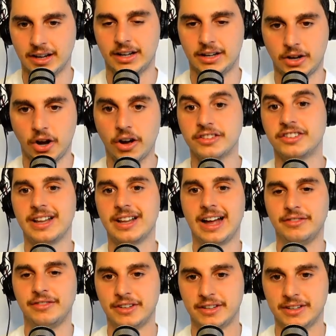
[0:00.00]
God's
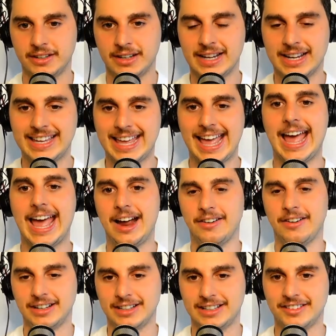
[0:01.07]
love and
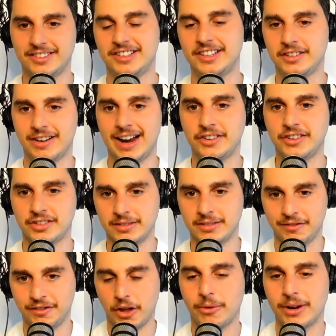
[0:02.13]
care and consideration
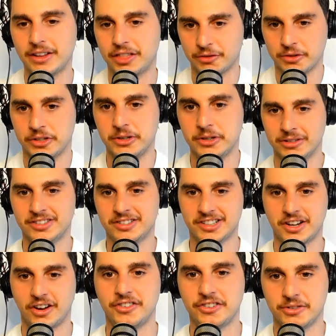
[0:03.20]
flowing through you as a
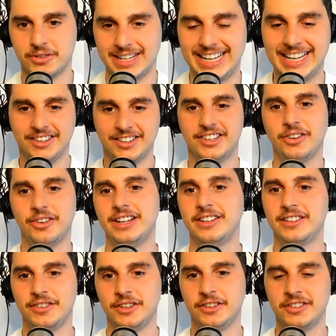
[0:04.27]
conduit into your
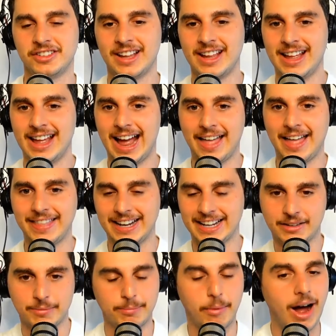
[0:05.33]
interviews. And then it
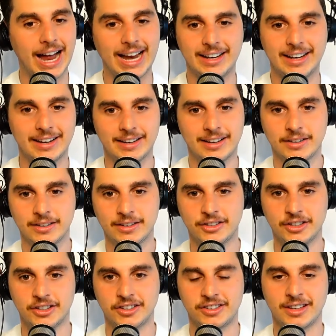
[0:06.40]
might
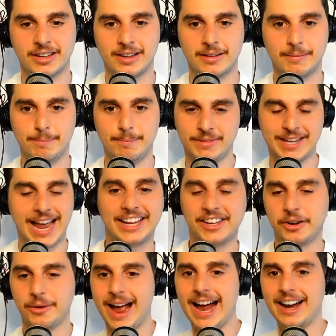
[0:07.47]
just take
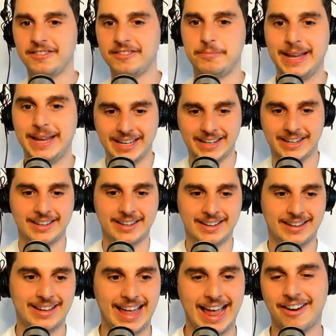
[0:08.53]
you out of being
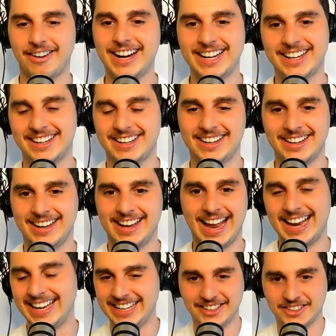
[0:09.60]
Eric
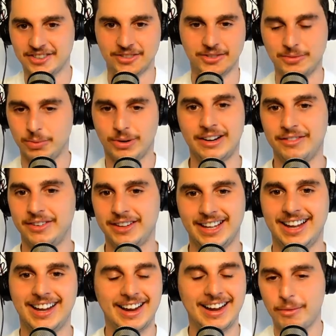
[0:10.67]
and into
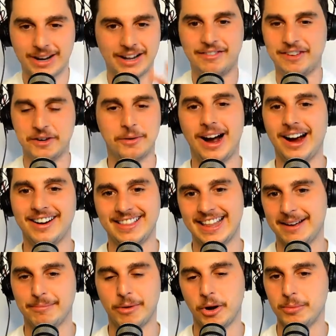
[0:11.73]
whatever you are in
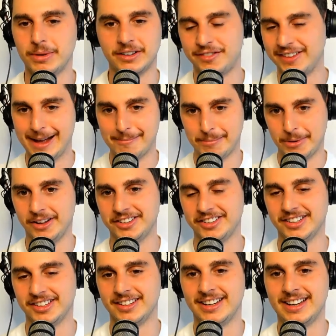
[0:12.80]
that moment for that
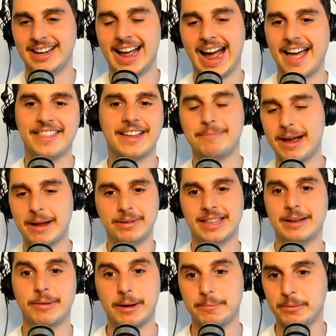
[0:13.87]
person. And then maybe
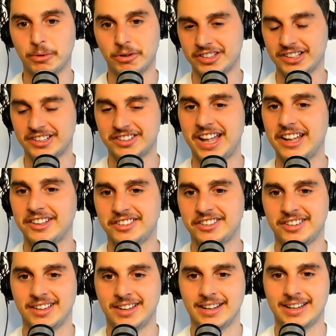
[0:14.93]
there might be more
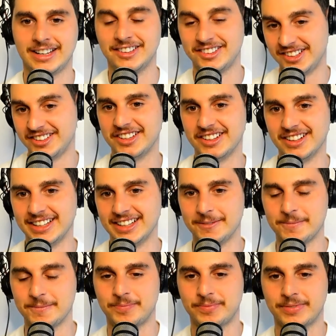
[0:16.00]
success consistently.
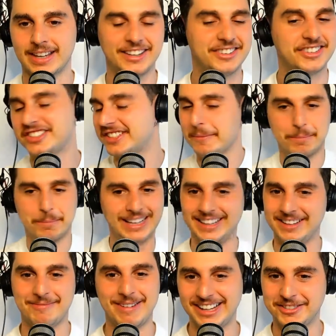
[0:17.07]
This is just
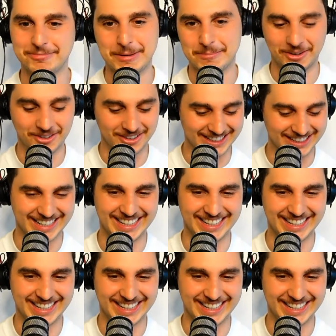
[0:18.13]
completely me spitballing.